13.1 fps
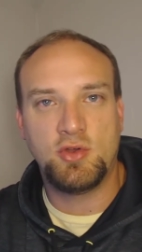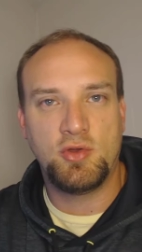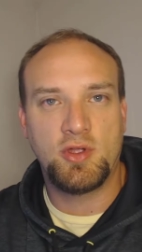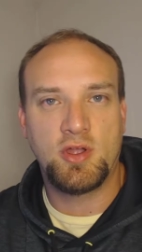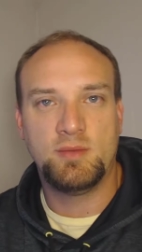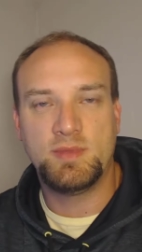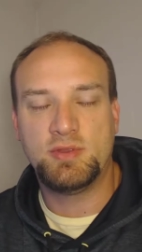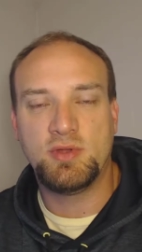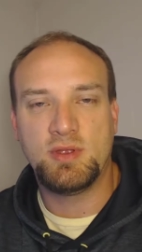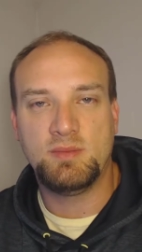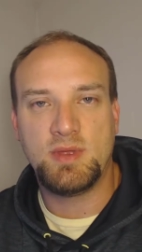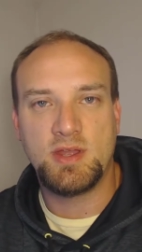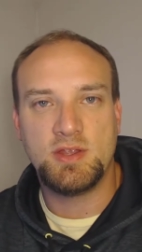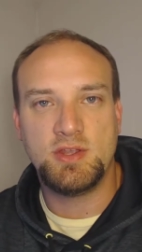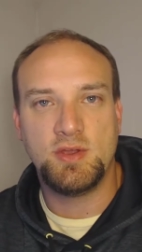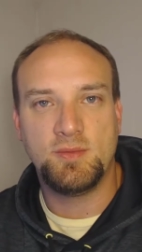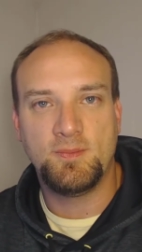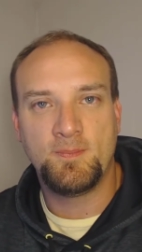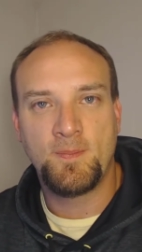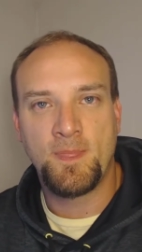going on between me and
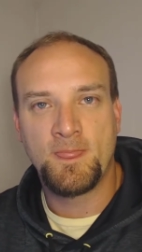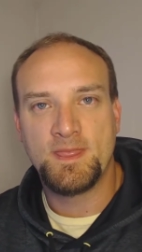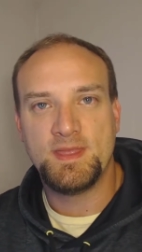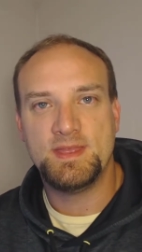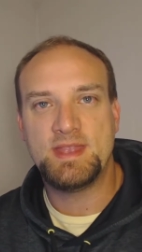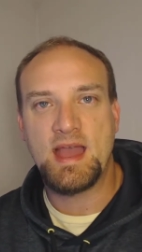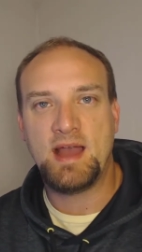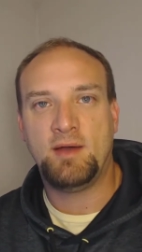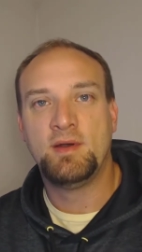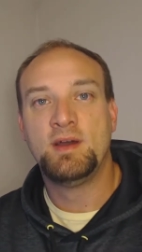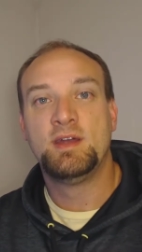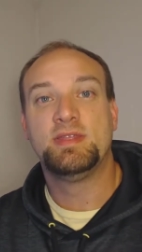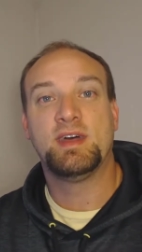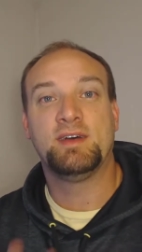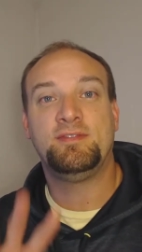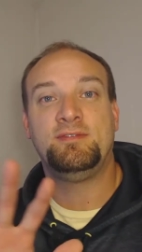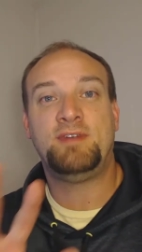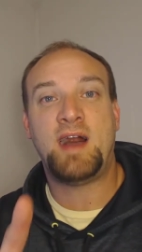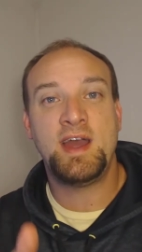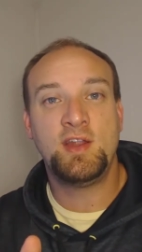you. Now, the
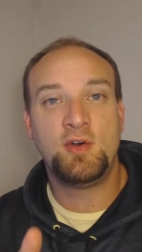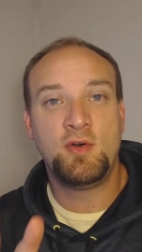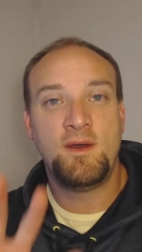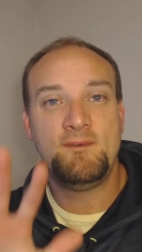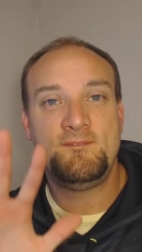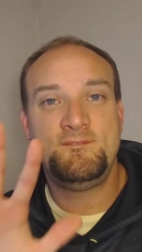final